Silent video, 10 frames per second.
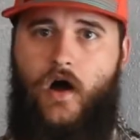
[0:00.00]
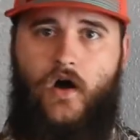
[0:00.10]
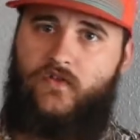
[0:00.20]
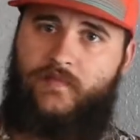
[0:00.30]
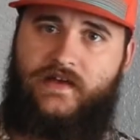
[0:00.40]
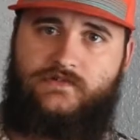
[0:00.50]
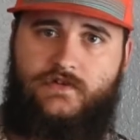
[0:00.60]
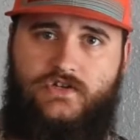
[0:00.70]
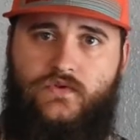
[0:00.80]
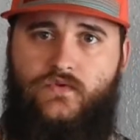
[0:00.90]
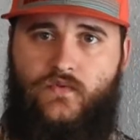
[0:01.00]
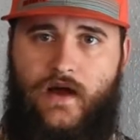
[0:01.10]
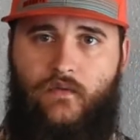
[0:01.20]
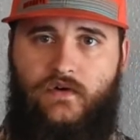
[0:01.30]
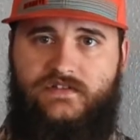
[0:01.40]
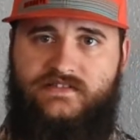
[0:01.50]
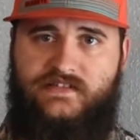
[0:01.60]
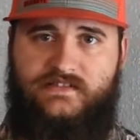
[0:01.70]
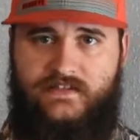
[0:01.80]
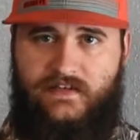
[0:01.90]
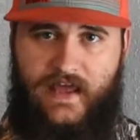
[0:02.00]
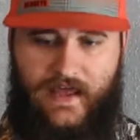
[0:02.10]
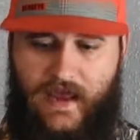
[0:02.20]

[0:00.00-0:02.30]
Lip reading: all the pigs we shoot throughout one season.